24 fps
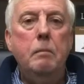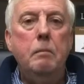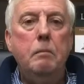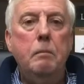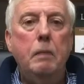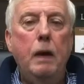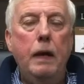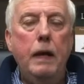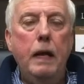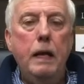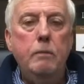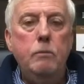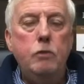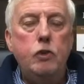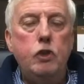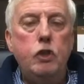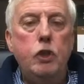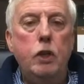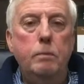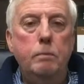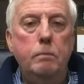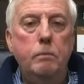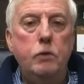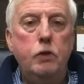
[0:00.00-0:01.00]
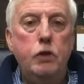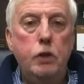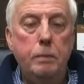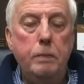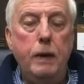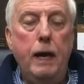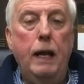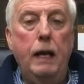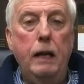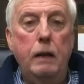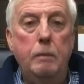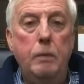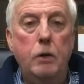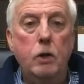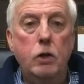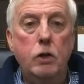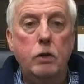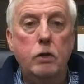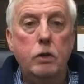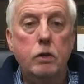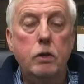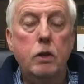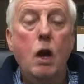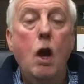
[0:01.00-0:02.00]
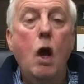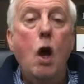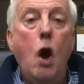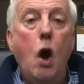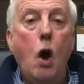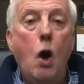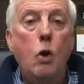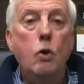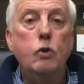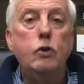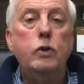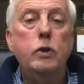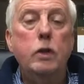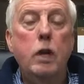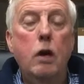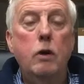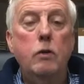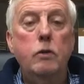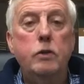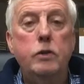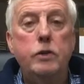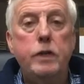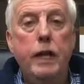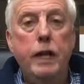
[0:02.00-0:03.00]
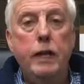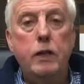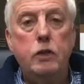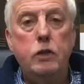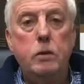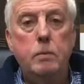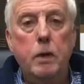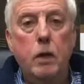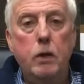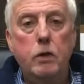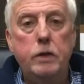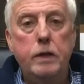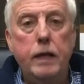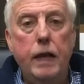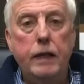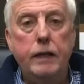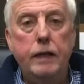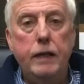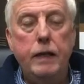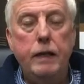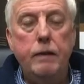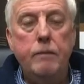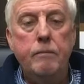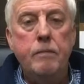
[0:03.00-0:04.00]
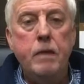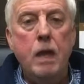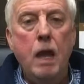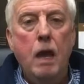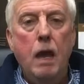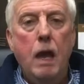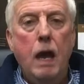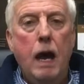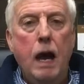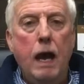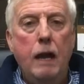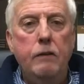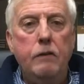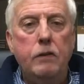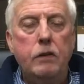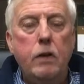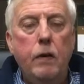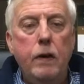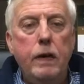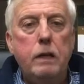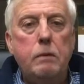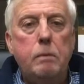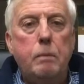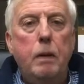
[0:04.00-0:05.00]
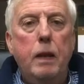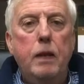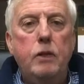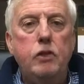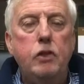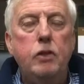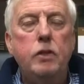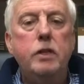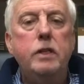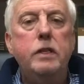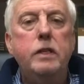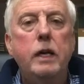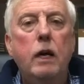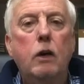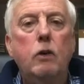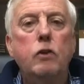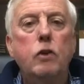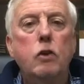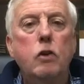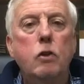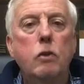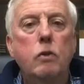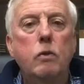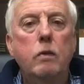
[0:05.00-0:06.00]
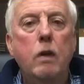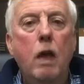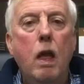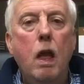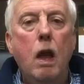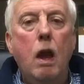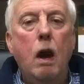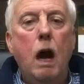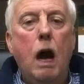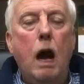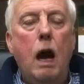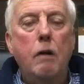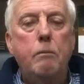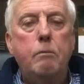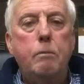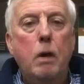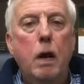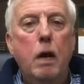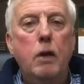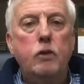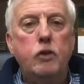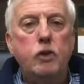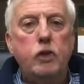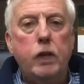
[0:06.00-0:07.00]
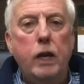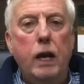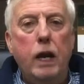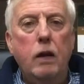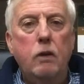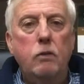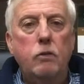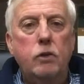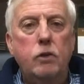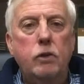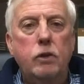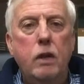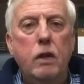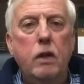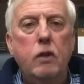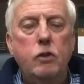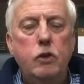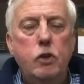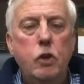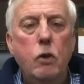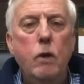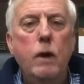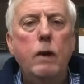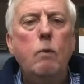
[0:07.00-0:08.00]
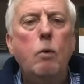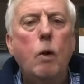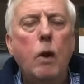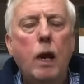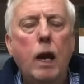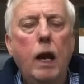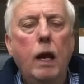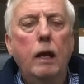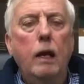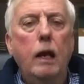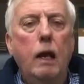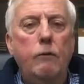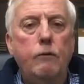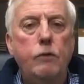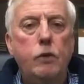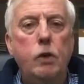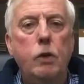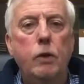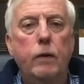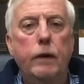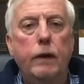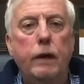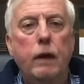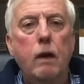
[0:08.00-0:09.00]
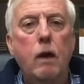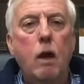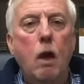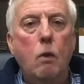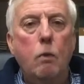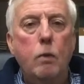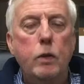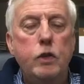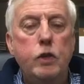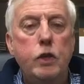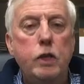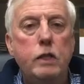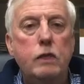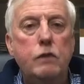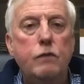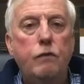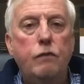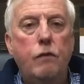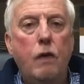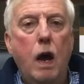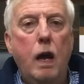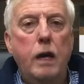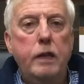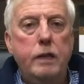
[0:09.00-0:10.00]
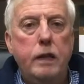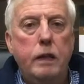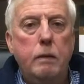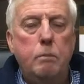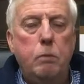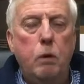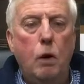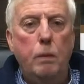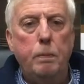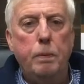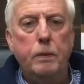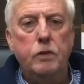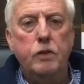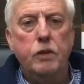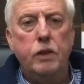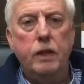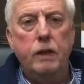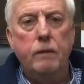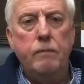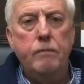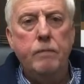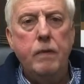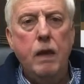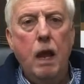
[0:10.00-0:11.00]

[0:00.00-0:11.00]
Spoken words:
My name is Jim Haliburton, also known as the HMO Daddy, and it's a great pleasure to tell you I've branched out doing what I love doing, which is finding property.